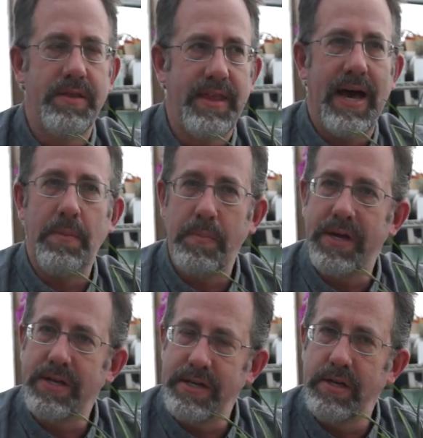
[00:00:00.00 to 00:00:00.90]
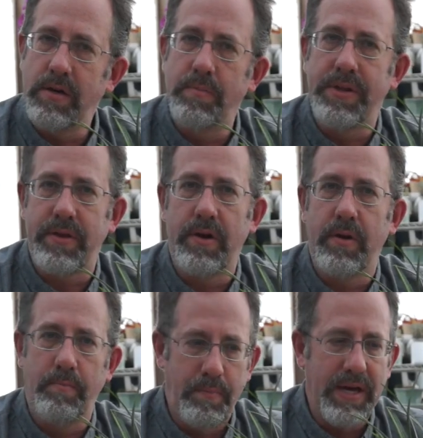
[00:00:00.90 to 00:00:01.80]
that big a deal, but they're
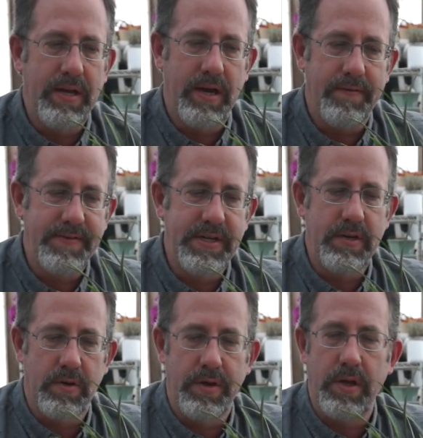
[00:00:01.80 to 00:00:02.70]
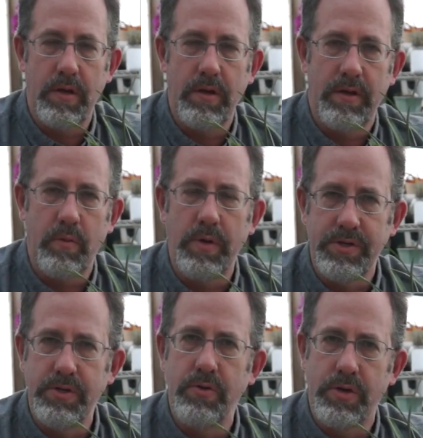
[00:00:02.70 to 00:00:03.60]
a big enough deal that we
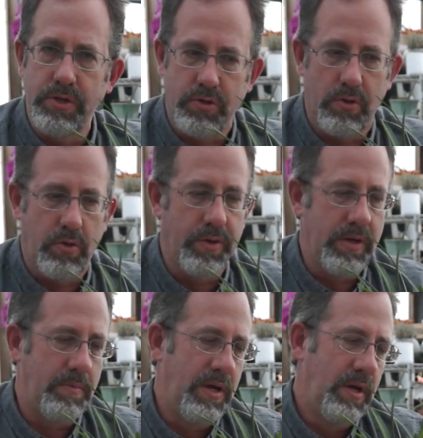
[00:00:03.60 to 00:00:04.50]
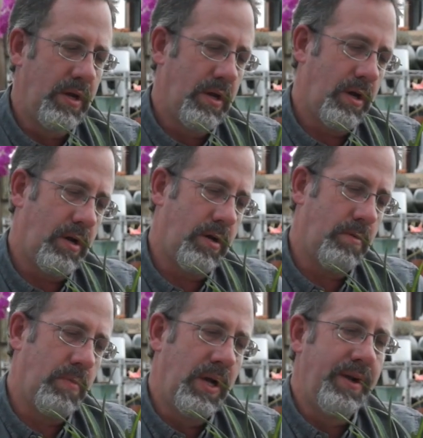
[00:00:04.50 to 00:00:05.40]
do control them.
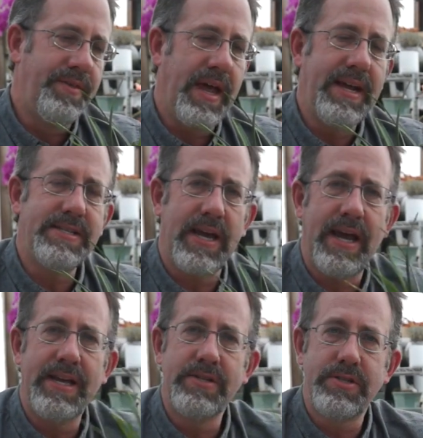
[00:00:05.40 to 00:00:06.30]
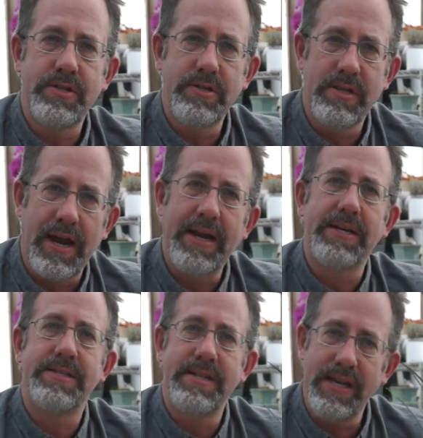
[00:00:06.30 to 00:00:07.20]
They tend to
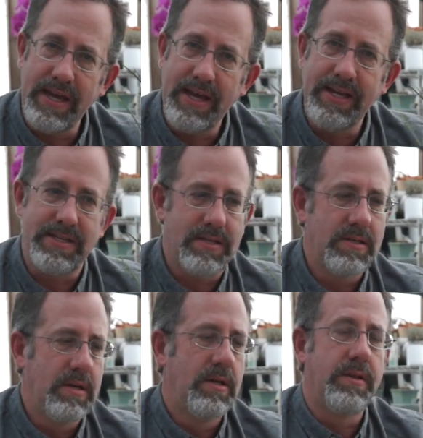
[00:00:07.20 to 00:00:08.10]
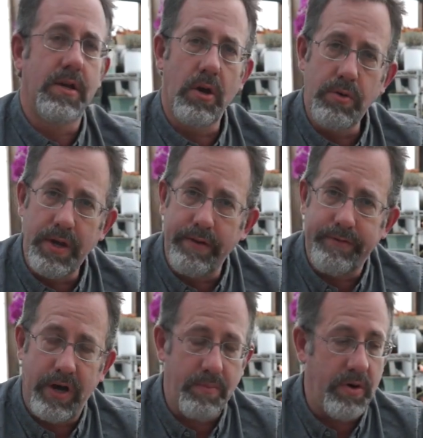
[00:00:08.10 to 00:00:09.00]
like to eat the coconut
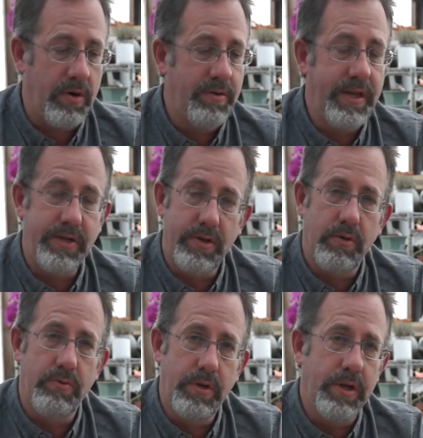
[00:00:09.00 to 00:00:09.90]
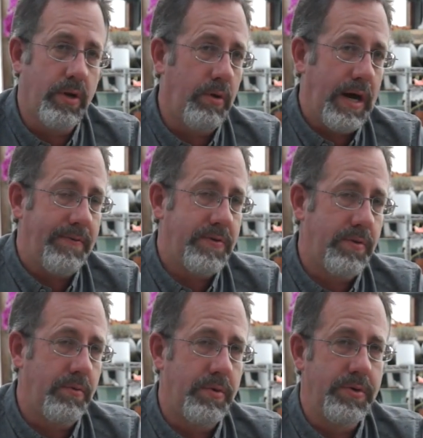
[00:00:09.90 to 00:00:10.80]
fiber. They don't really go after
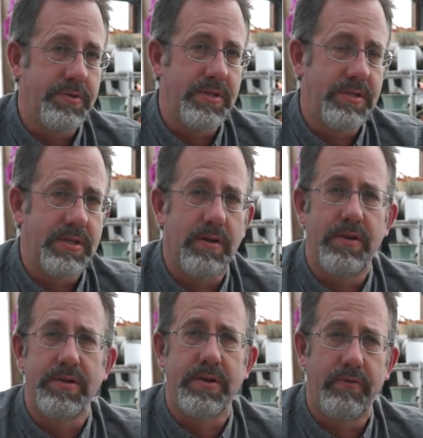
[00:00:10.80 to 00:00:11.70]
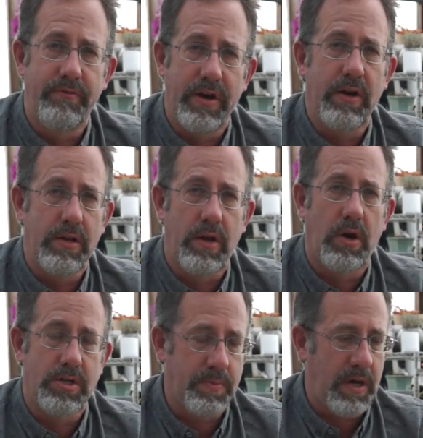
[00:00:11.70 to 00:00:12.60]
the roots until there's a very
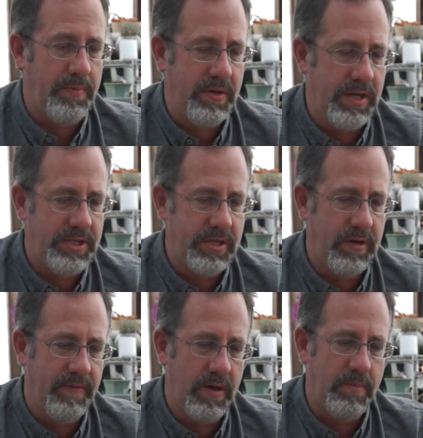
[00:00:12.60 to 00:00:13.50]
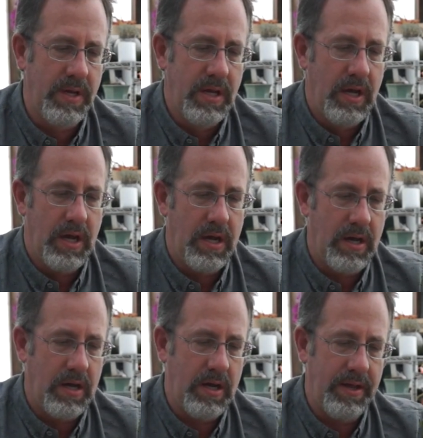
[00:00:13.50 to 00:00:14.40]
large population of them,
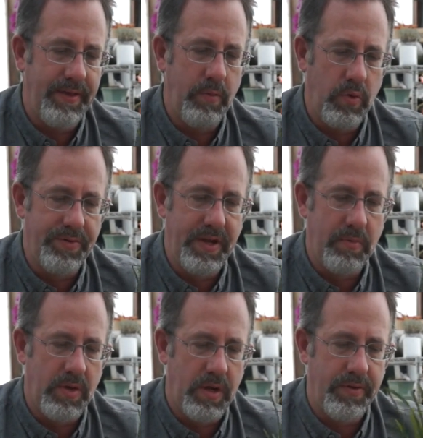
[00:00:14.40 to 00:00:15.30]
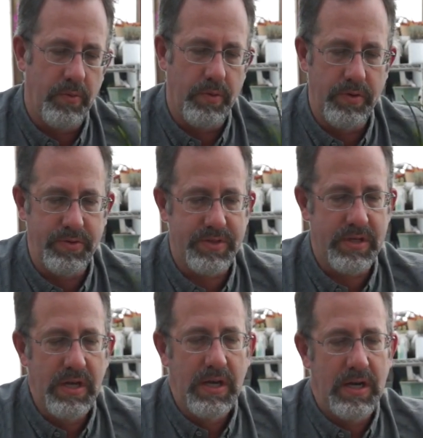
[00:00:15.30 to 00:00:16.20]
and they will nibble on the roots.
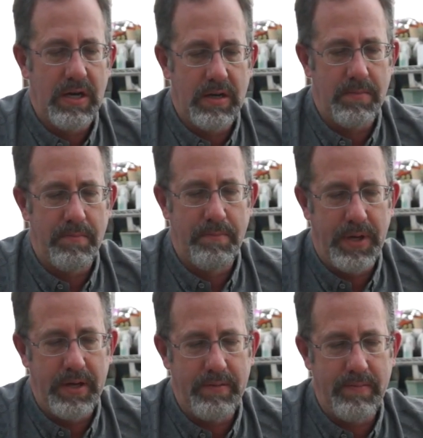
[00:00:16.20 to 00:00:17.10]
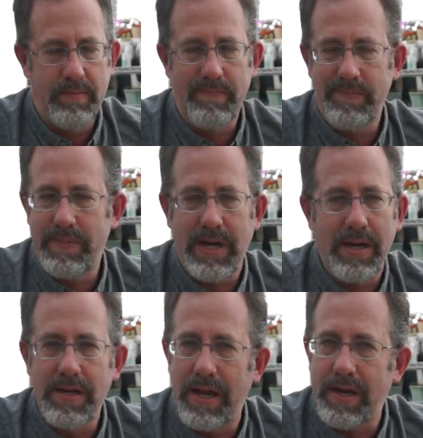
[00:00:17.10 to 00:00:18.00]
But
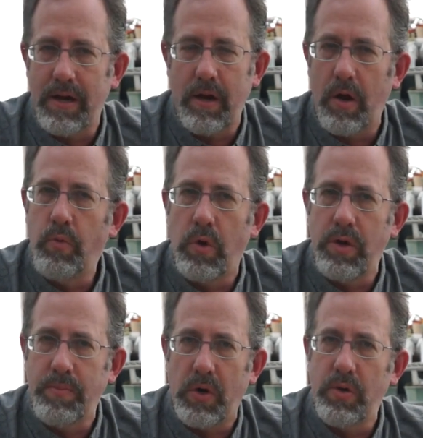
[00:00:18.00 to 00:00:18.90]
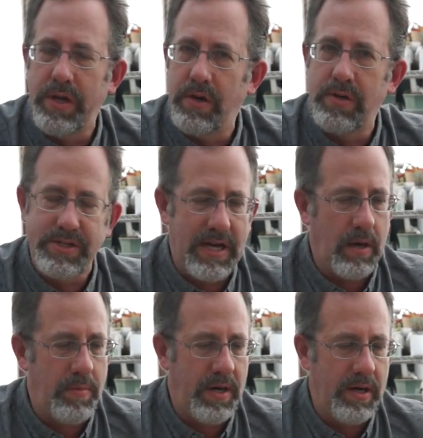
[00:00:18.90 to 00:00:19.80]
kind of like a roly-poly or a
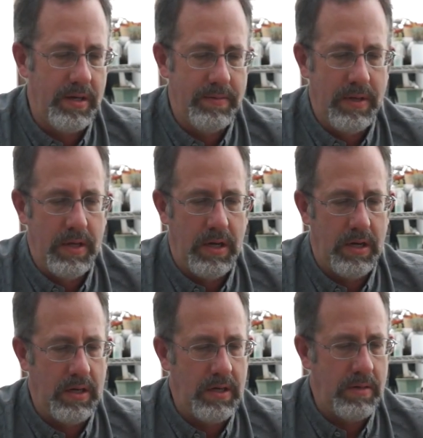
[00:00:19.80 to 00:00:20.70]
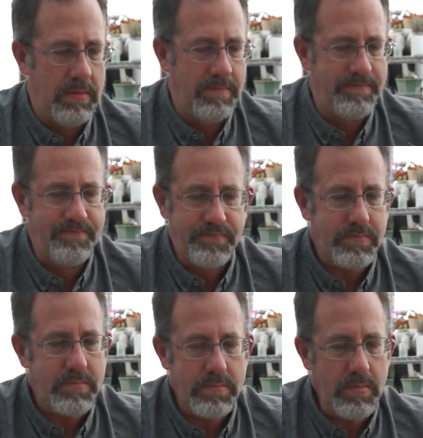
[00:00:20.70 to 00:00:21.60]
sow bug, Um,
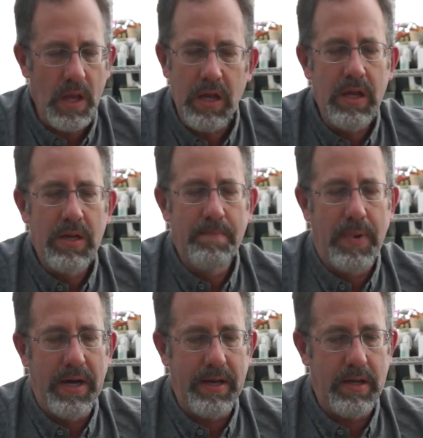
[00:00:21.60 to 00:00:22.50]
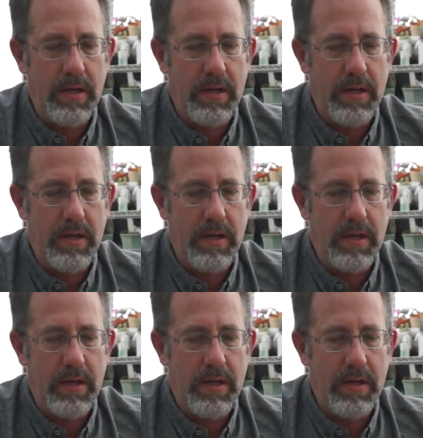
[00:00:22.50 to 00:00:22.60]
but